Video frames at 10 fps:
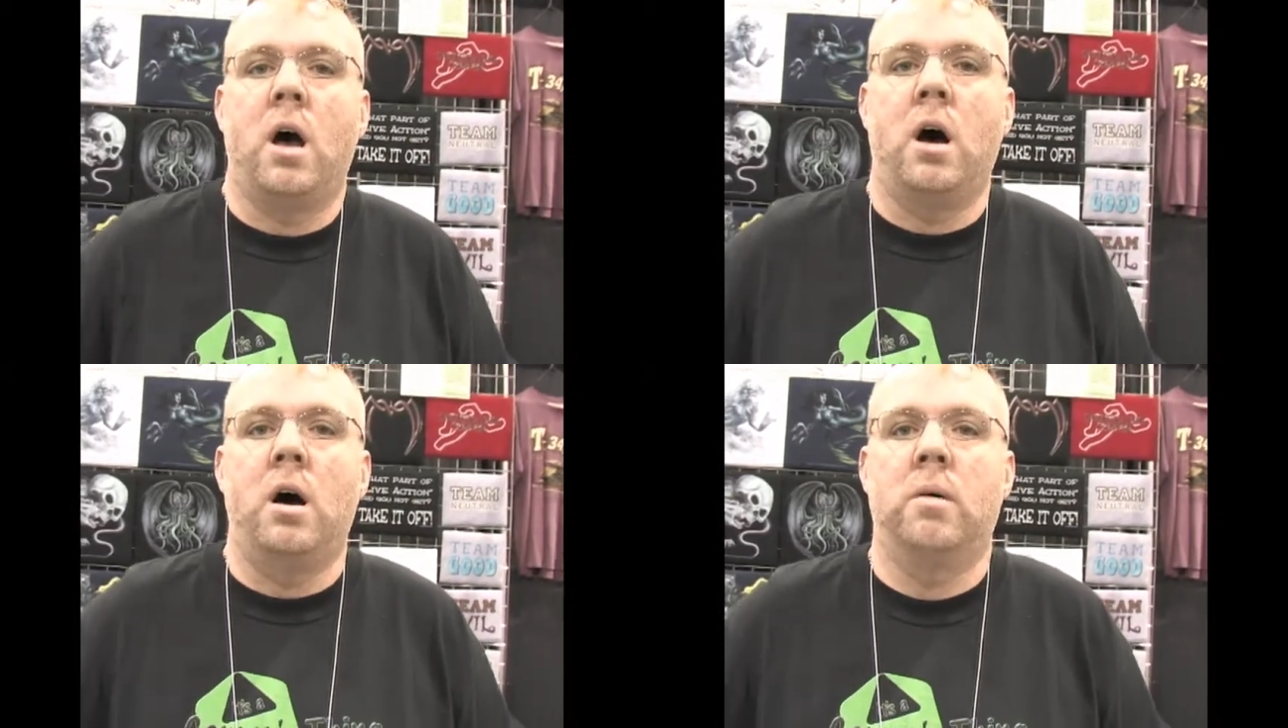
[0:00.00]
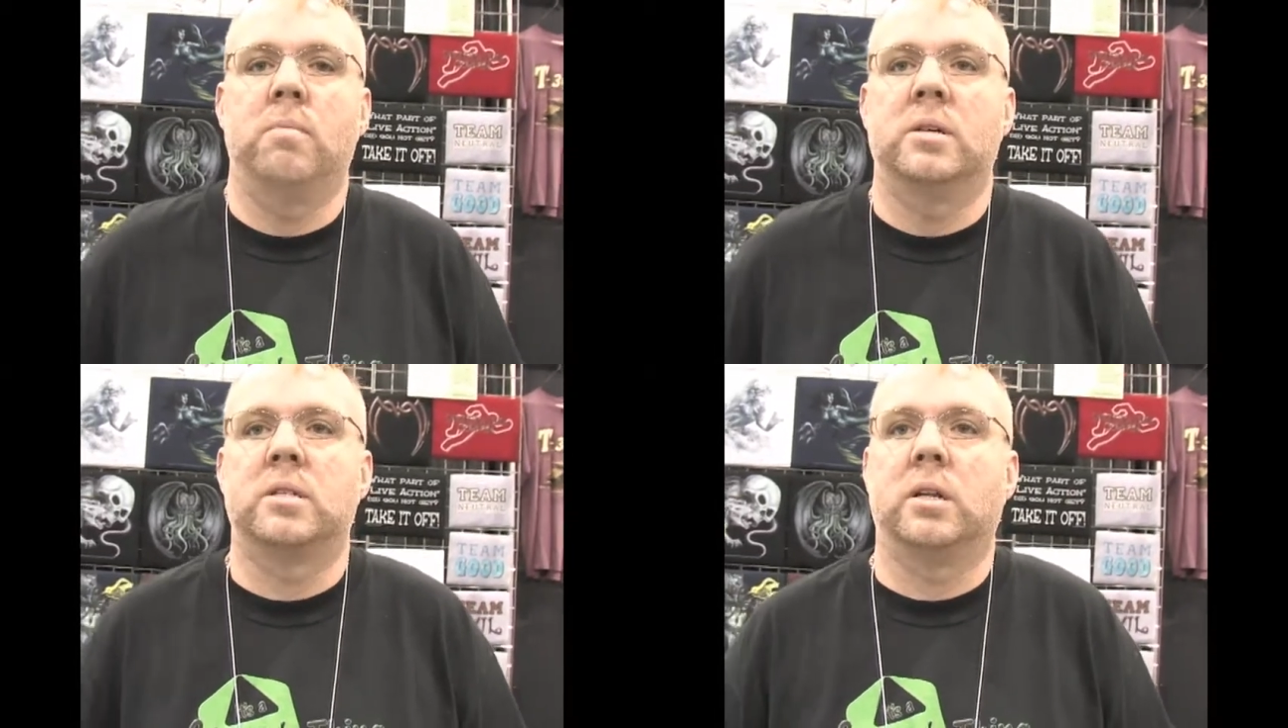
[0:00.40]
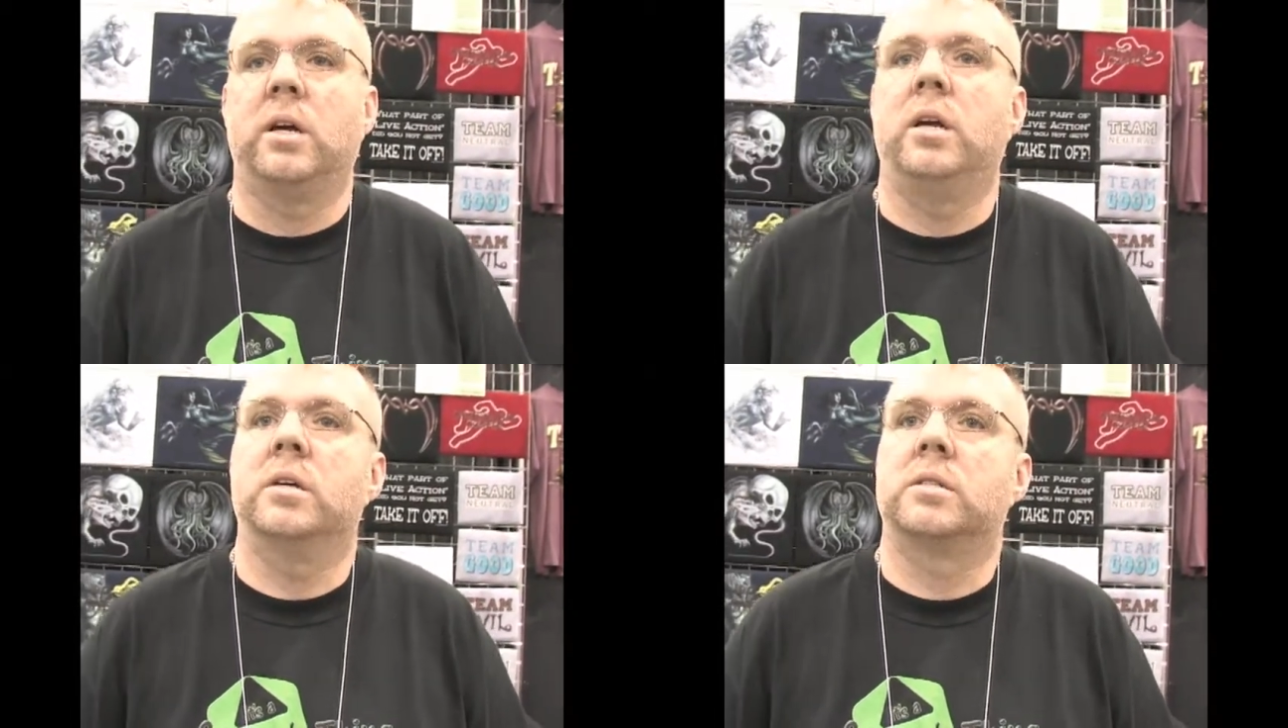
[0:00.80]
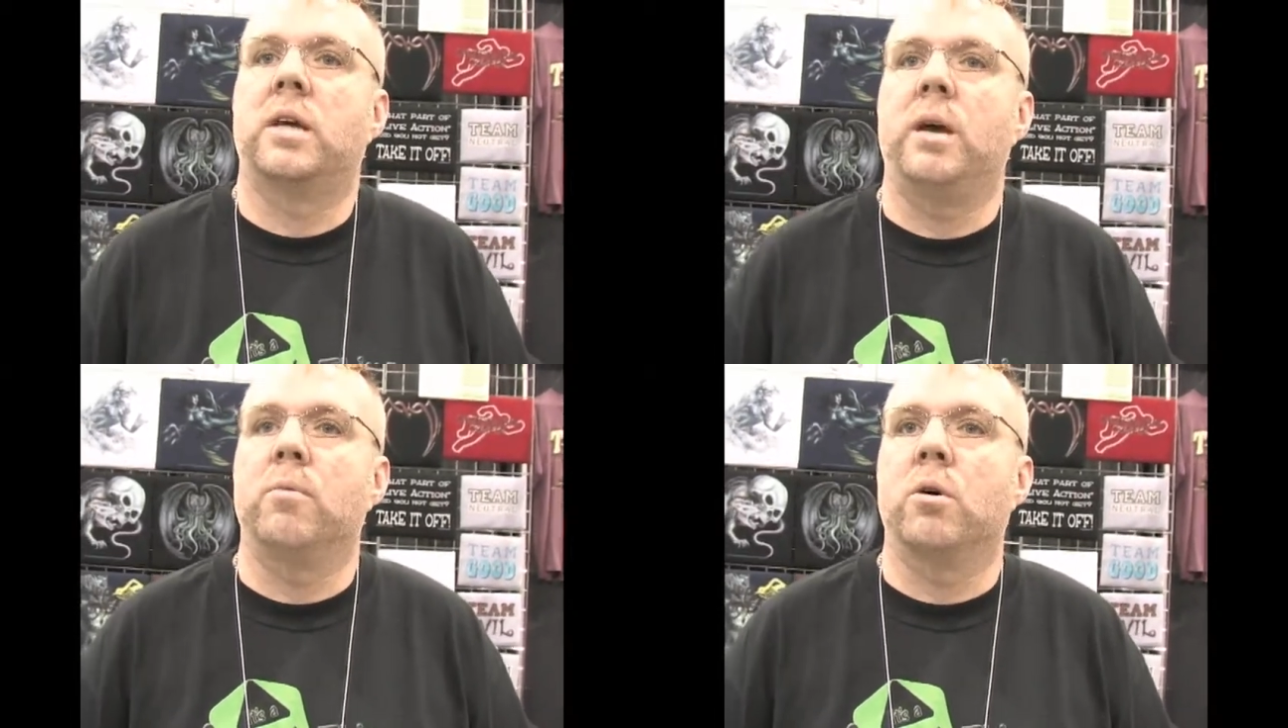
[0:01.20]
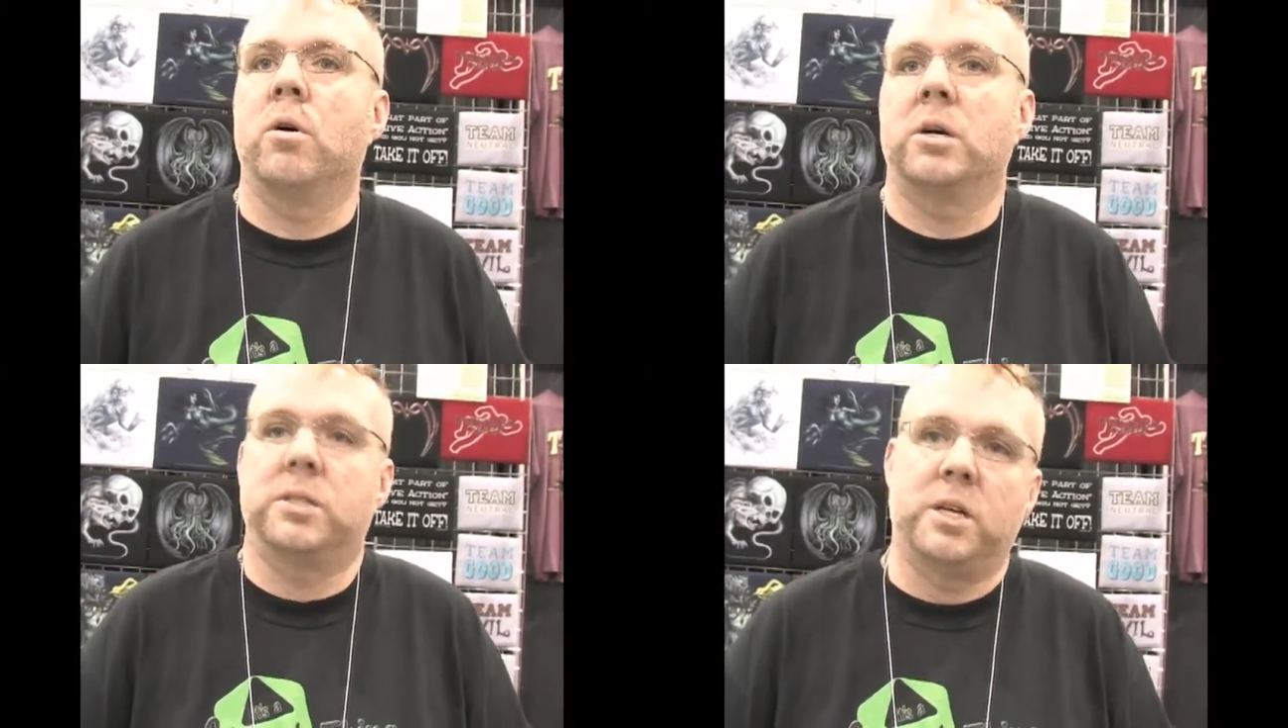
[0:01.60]
um, miscellaneous
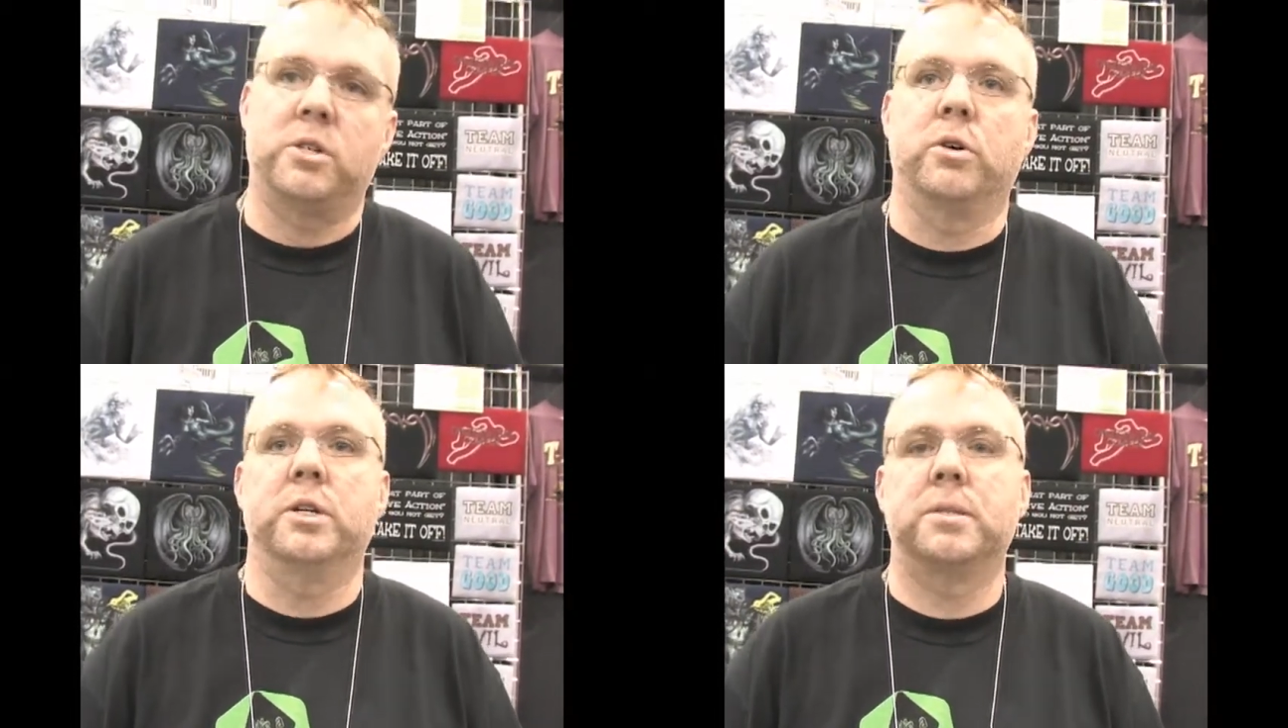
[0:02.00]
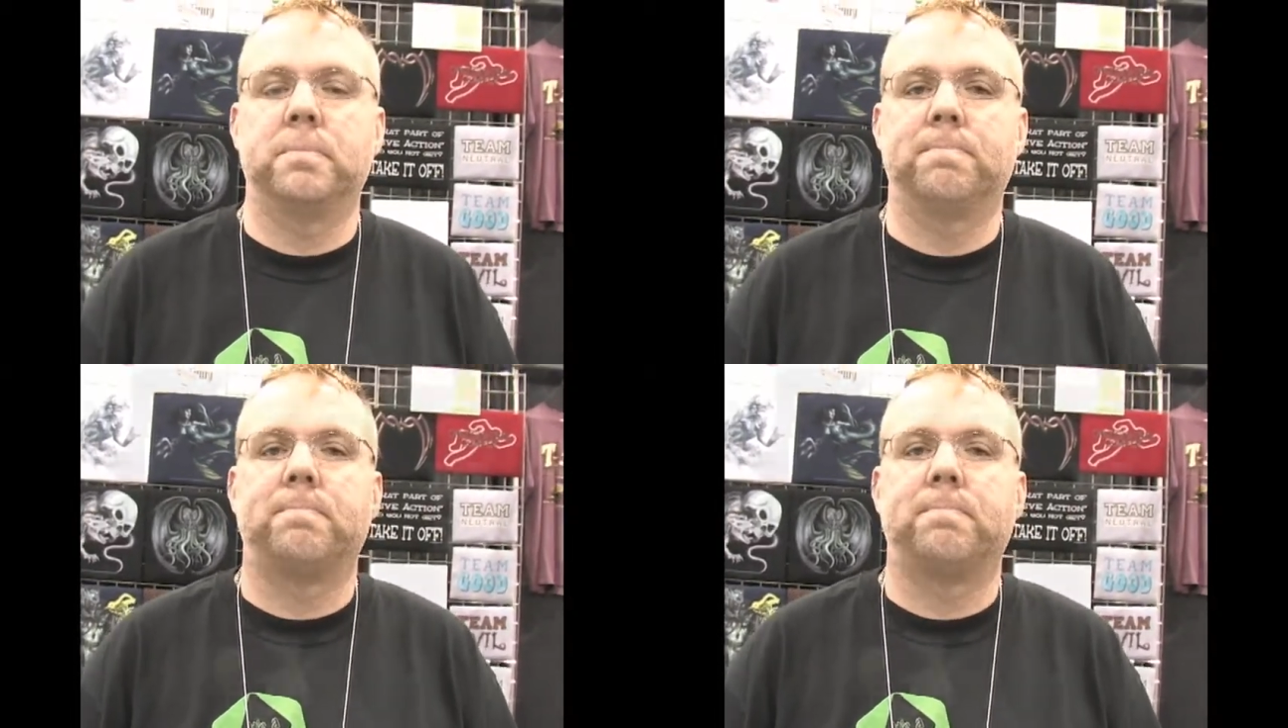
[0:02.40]
gamer accessories.